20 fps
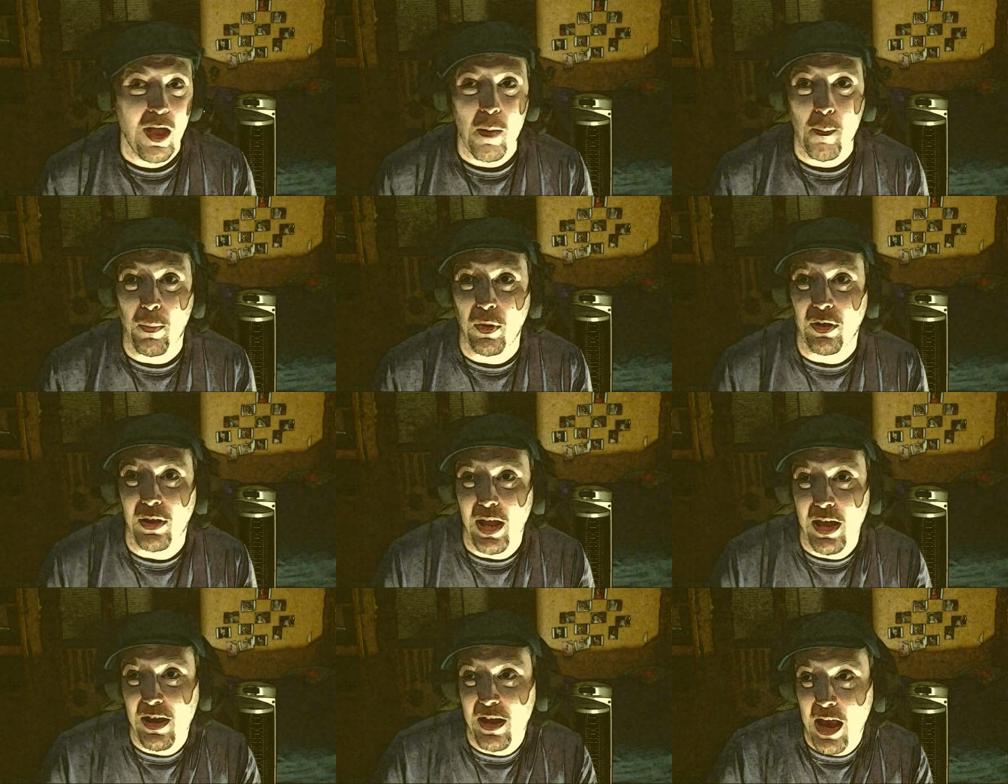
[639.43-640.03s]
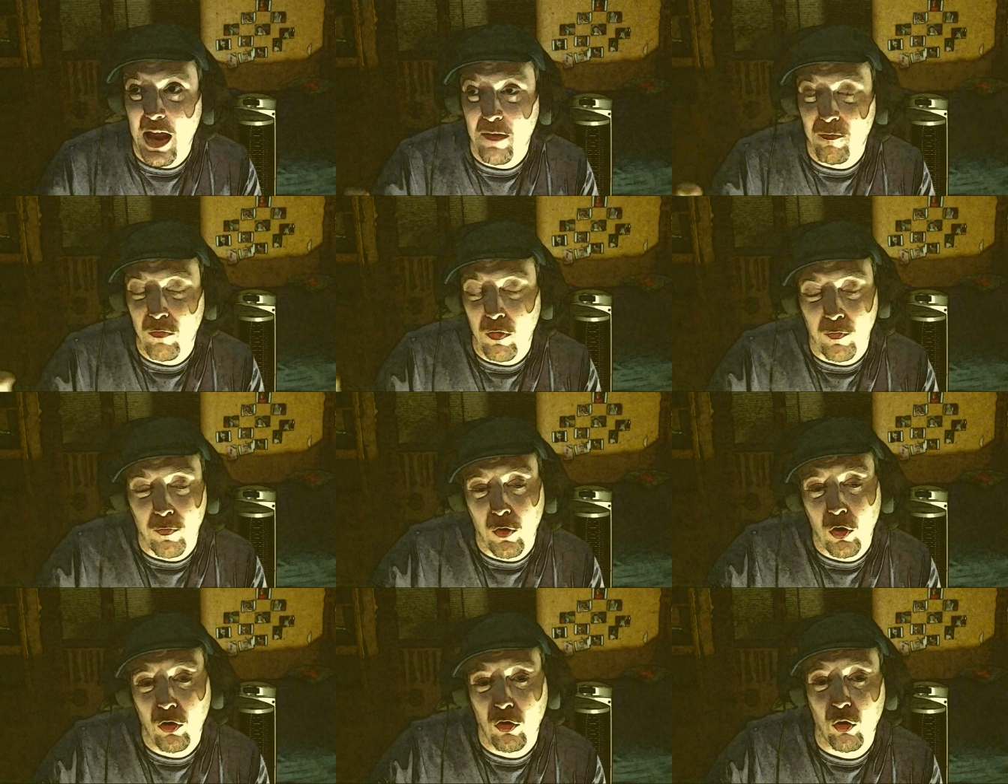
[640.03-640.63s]
But they get
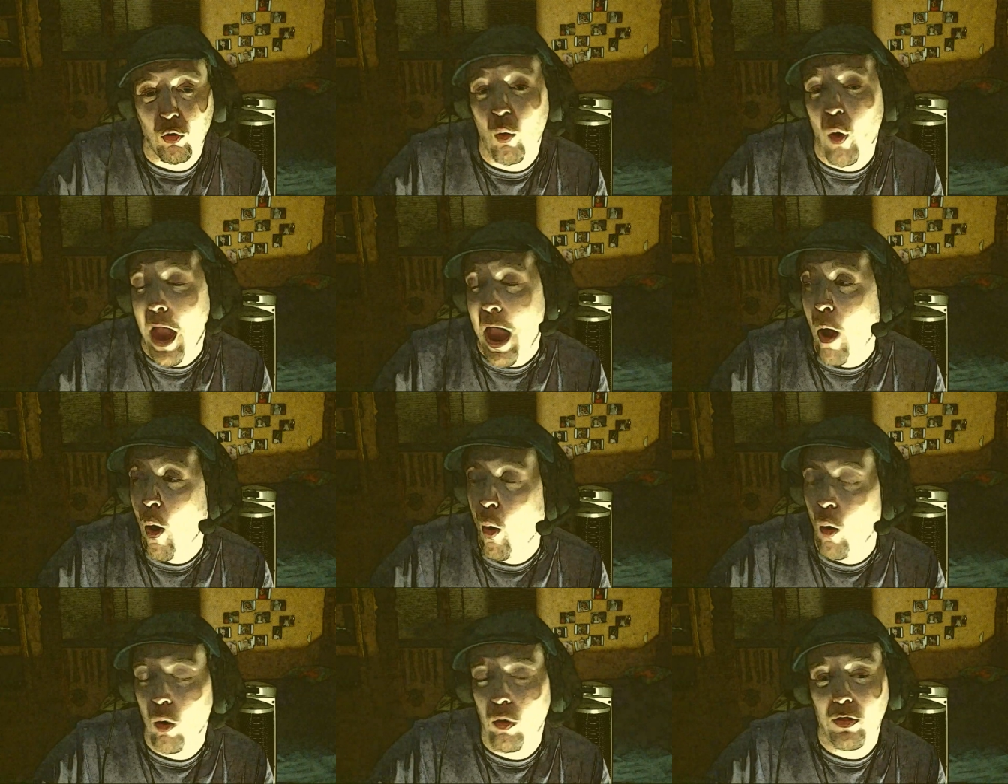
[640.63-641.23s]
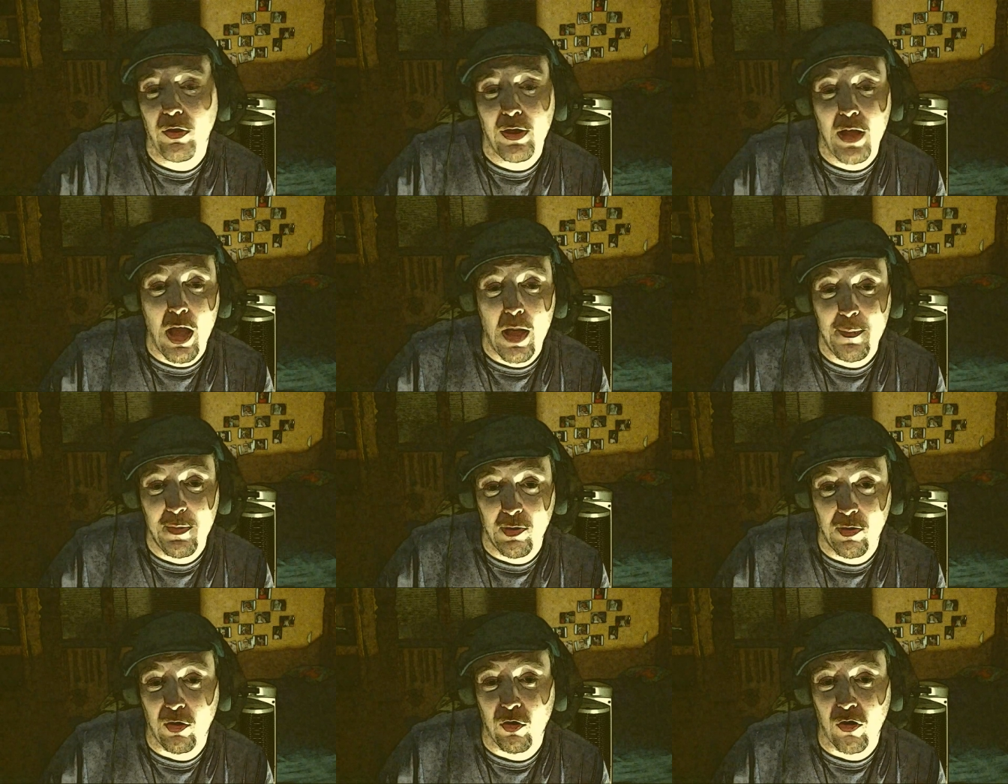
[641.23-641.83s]
referred to all the time
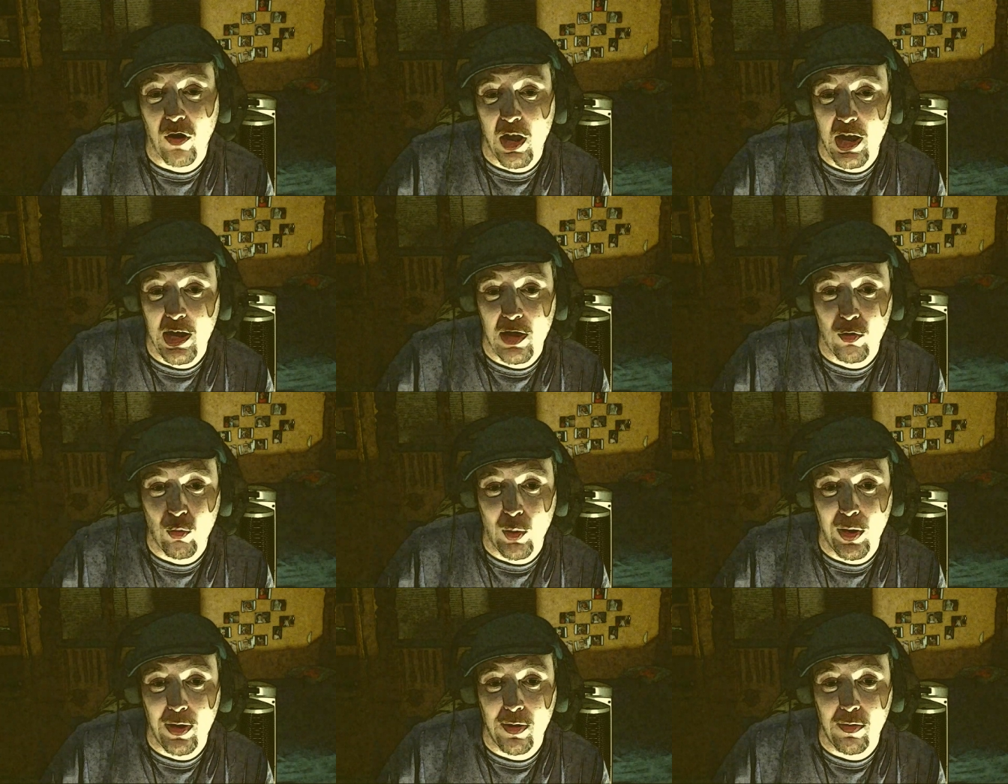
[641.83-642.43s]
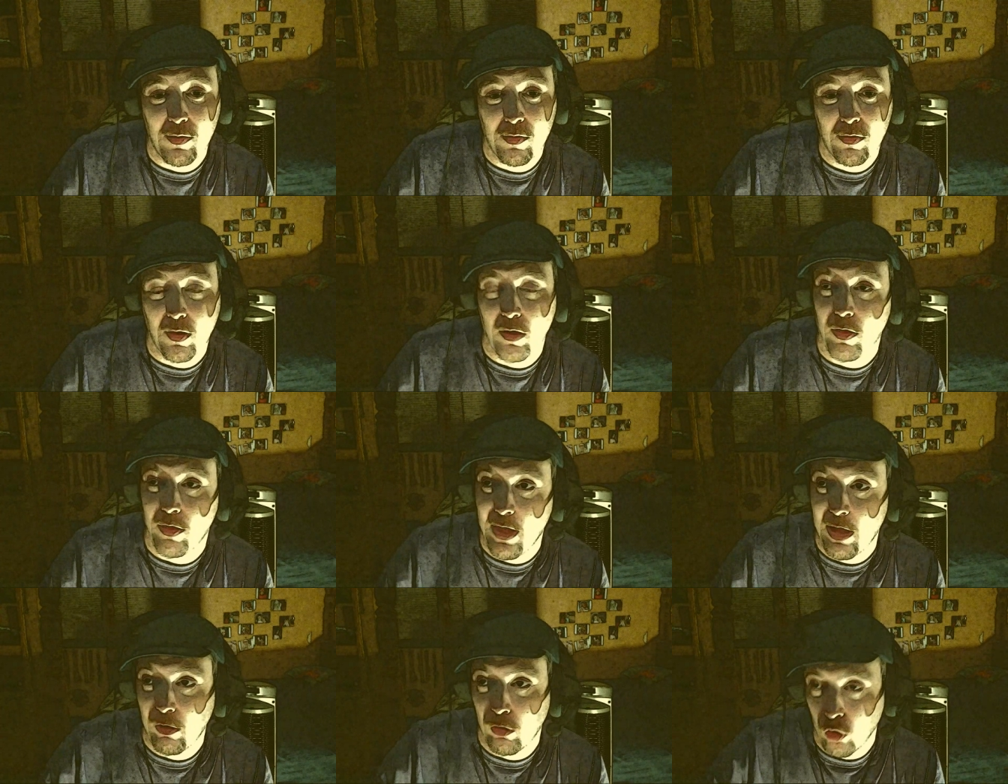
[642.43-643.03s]
as the Grady twins.
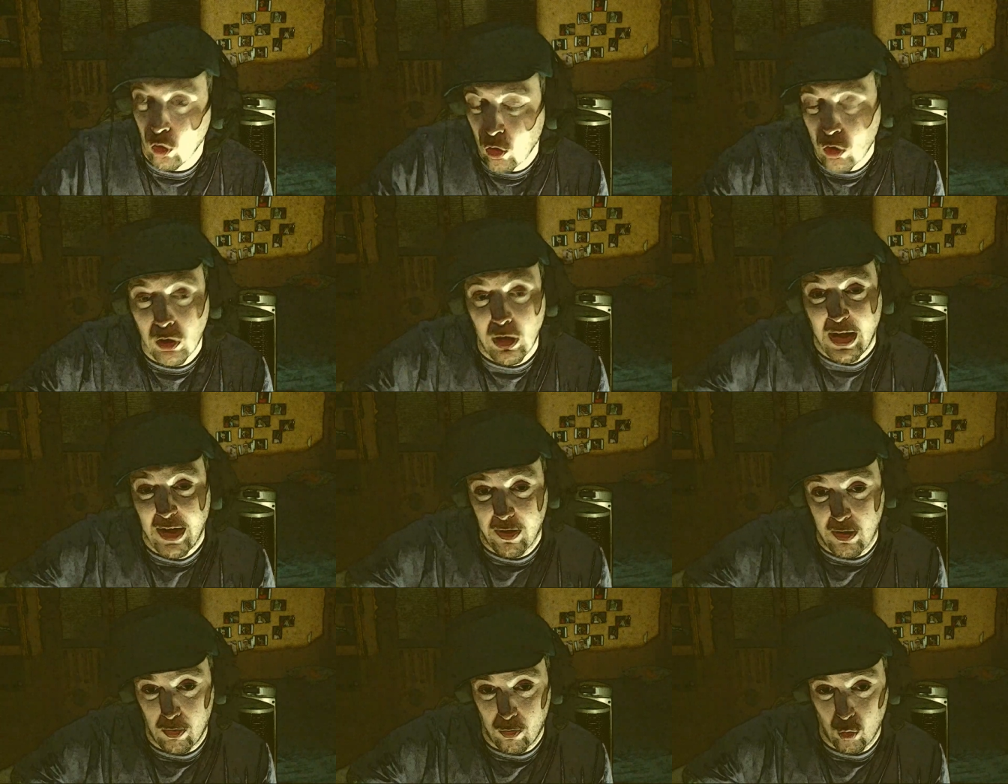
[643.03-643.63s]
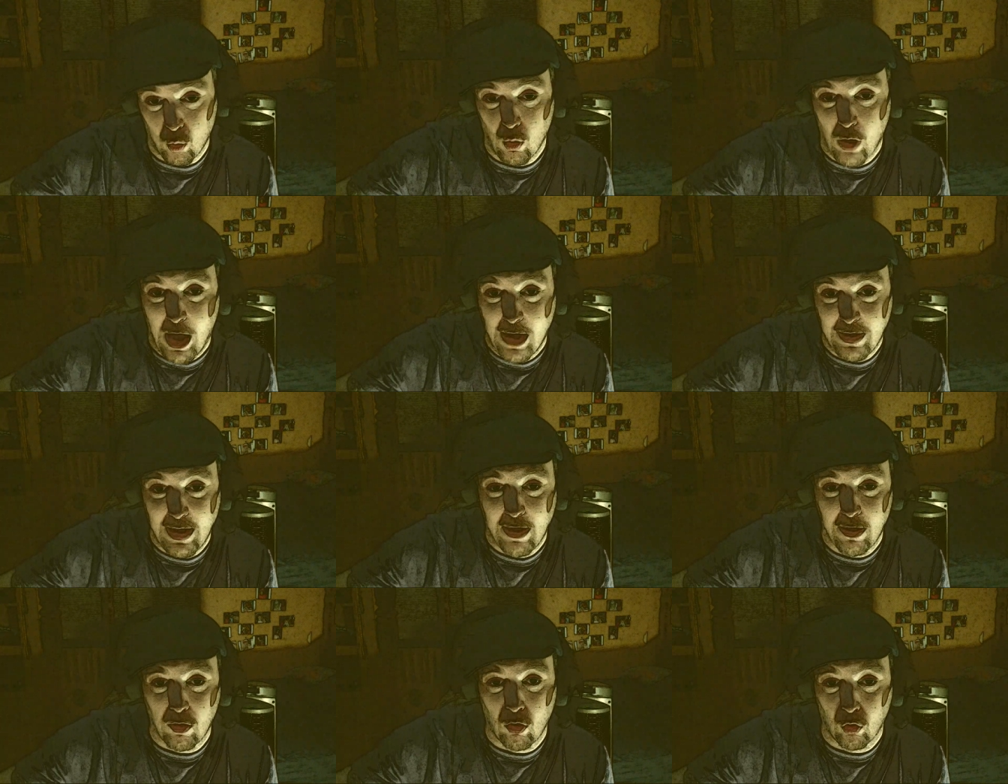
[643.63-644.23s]
They look like
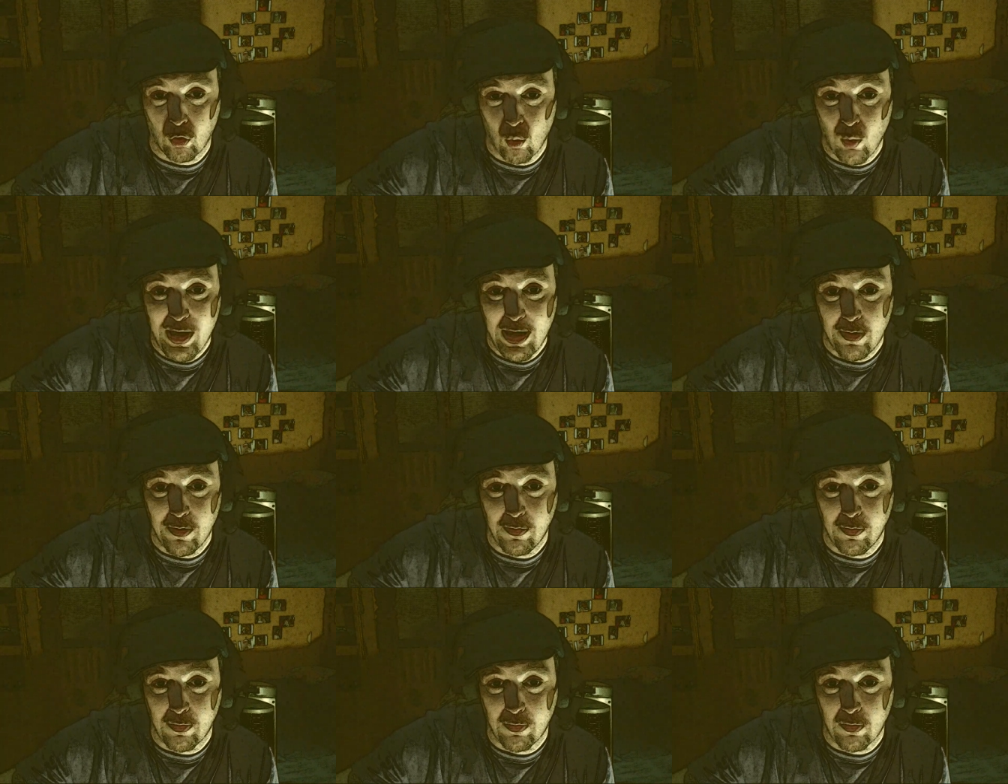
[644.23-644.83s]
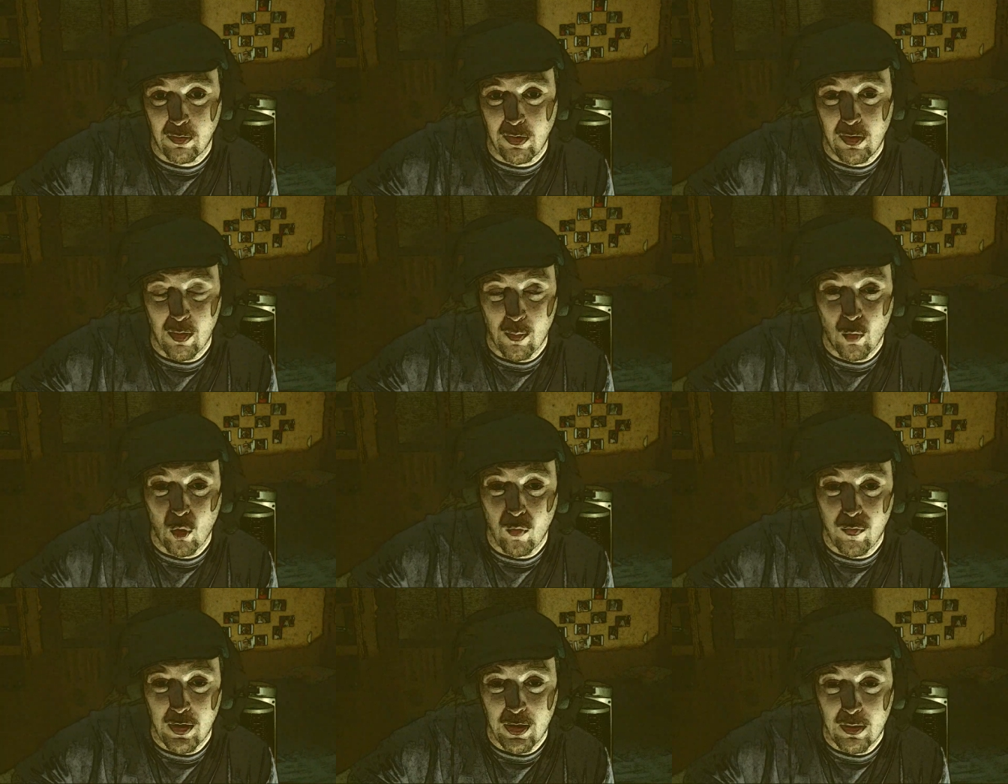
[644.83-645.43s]
identical twins in the
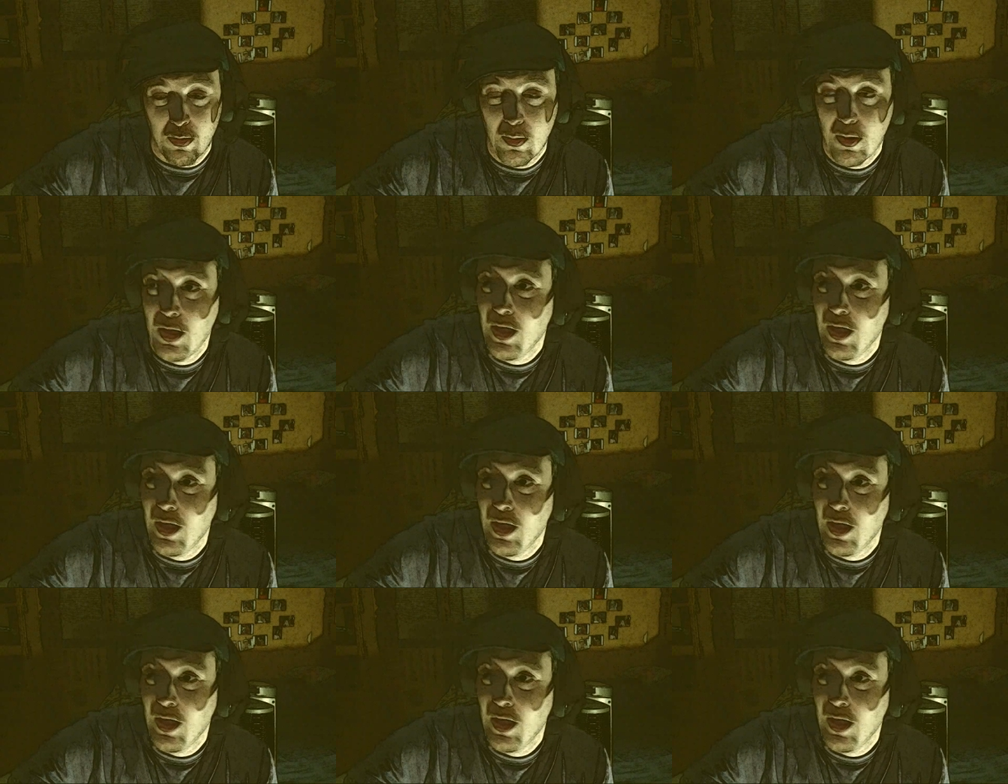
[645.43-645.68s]
movie.